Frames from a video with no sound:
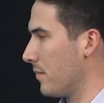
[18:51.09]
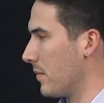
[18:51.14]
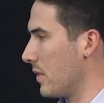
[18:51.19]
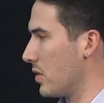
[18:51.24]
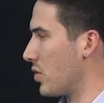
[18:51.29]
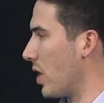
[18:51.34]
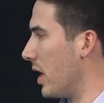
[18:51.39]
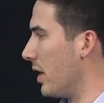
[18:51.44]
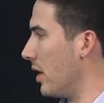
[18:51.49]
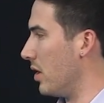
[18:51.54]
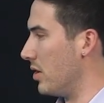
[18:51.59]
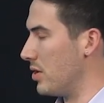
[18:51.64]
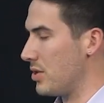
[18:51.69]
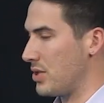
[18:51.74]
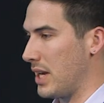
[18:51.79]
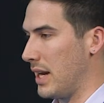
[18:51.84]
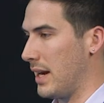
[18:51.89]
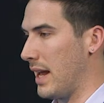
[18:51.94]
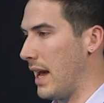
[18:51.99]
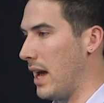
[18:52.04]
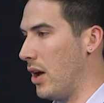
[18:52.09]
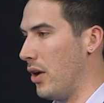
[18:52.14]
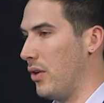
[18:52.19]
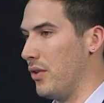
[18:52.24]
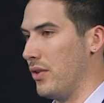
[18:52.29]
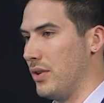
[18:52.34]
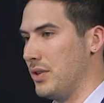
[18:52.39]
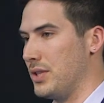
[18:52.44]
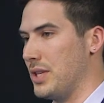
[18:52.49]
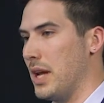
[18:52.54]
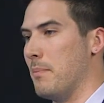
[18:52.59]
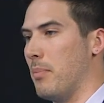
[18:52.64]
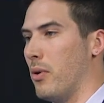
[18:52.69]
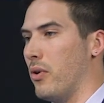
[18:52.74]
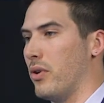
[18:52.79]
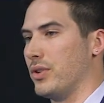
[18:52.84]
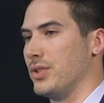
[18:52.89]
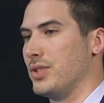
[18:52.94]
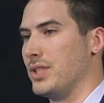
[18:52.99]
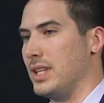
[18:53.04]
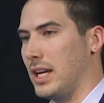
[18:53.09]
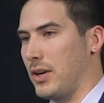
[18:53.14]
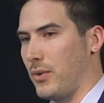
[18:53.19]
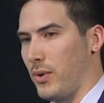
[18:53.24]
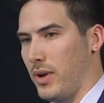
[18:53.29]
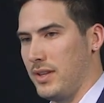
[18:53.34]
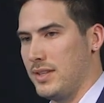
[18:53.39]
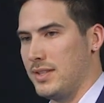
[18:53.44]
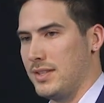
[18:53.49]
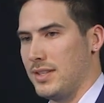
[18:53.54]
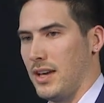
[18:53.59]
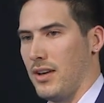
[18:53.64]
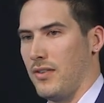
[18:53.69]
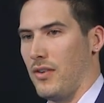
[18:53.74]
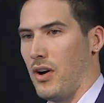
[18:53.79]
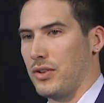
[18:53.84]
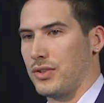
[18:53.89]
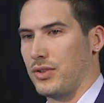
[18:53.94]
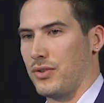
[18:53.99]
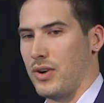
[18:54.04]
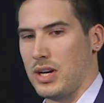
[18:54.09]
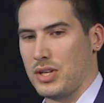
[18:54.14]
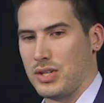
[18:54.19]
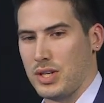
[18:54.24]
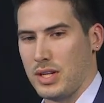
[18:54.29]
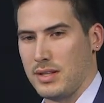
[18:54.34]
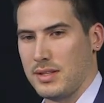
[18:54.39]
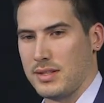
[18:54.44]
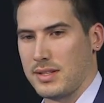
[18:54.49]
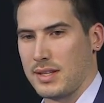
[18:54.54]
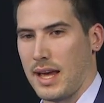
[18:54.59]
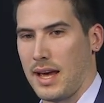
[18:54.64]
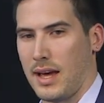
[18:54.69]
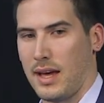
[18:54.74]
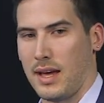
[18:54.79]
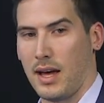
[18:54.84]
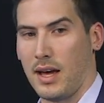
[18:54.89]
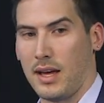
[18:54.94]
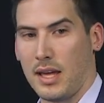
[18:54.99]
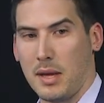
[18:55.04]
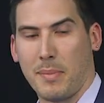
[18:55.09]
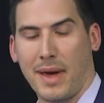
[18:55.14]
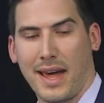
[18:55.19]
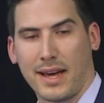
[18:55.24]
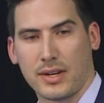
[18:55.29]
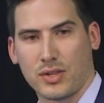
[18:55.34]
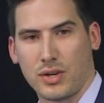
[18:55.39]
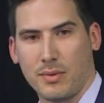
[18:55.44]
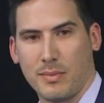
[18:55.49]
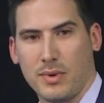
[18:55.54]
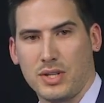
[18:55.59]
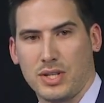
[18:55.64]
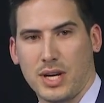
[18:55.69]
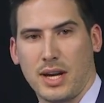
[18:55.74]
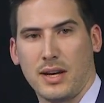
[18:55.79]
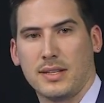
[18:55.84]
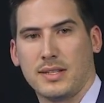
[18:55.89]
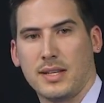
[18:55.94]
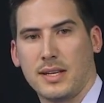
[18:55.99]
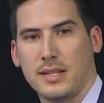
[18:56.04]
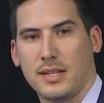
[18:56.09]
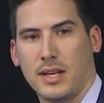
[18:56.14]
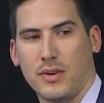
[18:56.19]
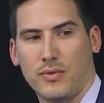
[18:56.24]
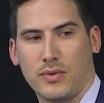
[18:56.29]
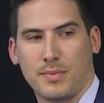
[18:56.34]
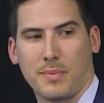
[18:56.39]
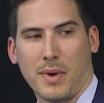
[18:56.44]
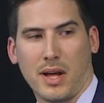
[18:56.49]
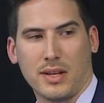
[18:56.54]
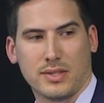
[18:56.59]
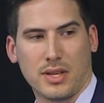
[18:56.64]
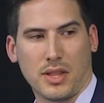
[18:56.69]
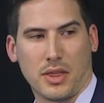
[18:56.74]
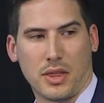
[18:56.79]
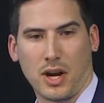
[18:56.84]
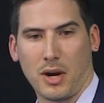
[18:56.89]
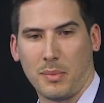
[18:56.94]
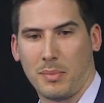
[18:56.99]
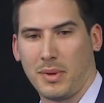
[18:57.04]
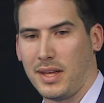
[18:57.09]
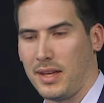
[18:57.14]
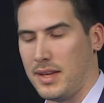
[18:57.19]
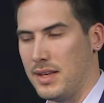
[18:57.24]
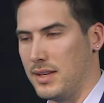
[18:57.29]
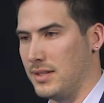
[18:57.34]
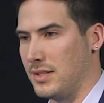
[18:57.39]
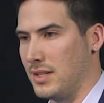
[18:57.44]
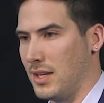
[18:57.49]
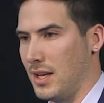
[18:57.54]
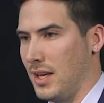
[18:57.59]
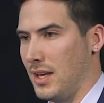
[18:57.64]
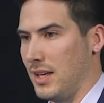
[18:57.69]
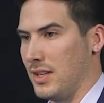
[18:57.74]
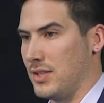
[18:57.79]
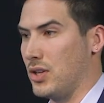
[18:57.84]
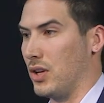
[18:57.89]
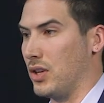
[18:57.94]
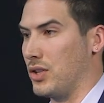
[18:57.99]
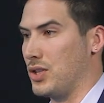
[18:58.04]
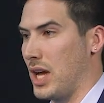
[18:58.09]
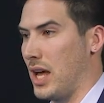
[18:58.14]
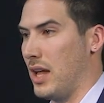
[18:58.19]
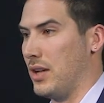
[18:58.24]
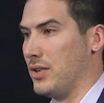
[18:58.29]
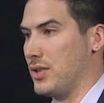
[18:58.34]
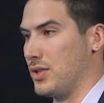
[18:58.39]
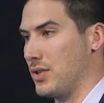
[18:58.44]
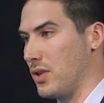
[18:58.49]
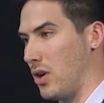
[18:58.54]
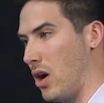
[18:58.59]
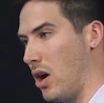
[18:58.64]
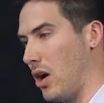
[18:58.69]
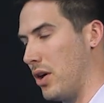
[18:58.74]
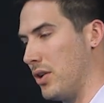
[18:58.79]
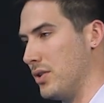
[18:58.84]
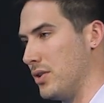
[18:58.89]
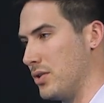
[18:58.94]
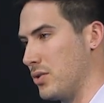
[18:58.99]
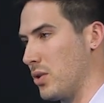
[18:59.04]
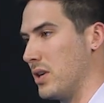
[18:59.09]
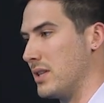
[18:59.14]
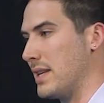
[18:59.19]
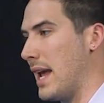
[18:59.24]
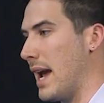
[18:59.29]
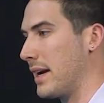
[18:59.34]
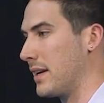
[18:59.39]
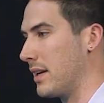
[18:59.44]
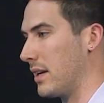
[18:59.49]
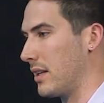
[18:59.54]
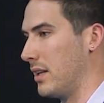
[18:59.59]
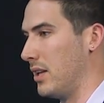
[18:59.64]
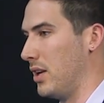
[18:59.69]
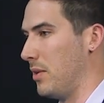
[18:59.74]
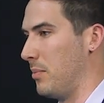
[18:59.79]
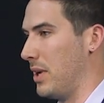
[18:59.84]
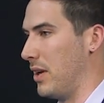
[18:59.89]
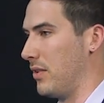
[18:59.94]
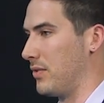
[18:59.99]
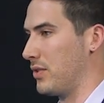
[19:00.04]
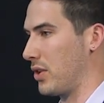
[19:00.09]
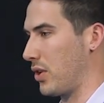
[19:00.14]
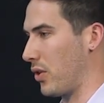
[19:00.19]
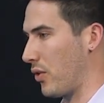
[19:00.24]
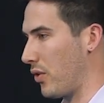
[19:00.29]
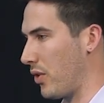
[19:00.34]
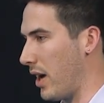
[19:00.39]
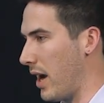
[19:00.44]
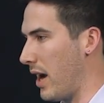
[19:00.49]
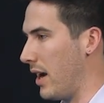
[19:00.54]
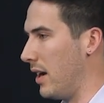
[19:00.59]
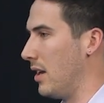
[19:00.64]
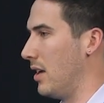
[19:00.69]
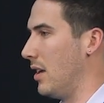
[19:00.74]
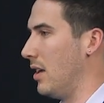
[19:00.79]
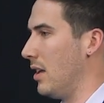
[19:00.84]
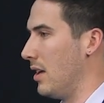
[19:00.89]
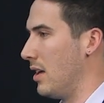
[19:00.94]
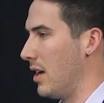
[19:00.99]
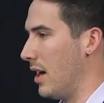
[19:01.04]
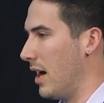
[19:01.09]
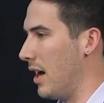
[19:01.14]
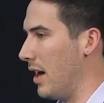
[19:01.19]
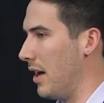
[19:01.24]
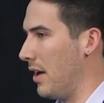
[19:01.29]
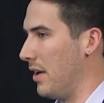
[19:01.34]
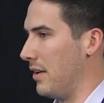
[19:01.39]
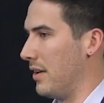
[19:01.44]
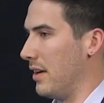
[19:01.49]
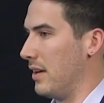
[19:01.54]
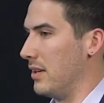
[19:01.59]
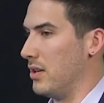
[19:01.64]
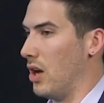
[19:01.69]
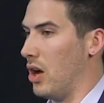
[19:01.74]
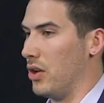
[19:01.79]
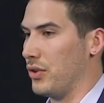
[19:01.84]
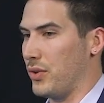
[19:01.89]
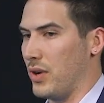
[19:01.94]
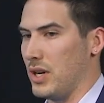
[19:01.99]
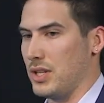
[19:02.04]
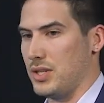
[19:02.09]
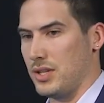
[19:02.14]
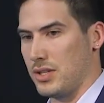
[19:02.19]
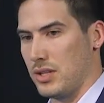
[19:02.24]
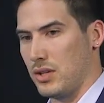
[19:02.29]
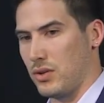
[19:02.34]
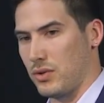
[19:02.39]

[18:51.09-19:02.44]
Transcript: trying to understand how the temporal sequence of alterations impacts tumorigenesis and response to therapy is still a challenge. It's still hard sort of technically to be able to create alterations in